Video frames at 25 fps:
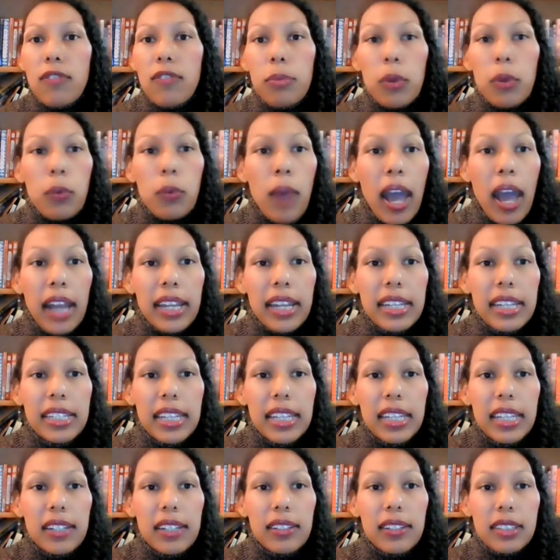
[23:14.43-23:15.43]
from the
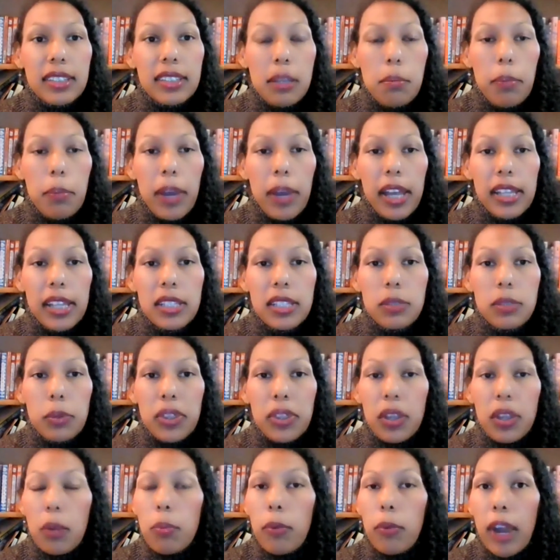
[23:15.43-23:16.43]
rotting needles and buds
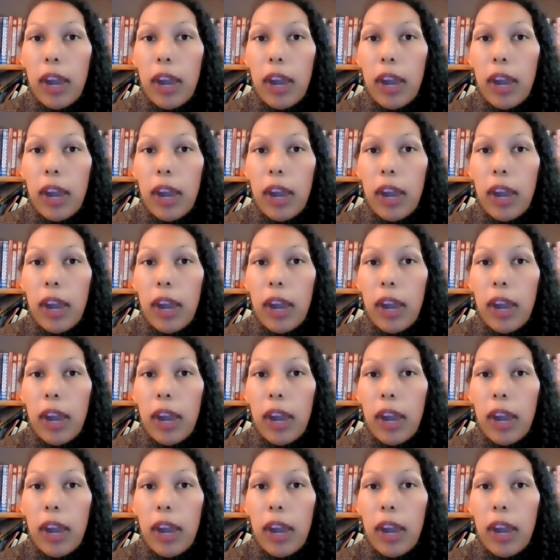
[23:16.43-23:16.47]
with their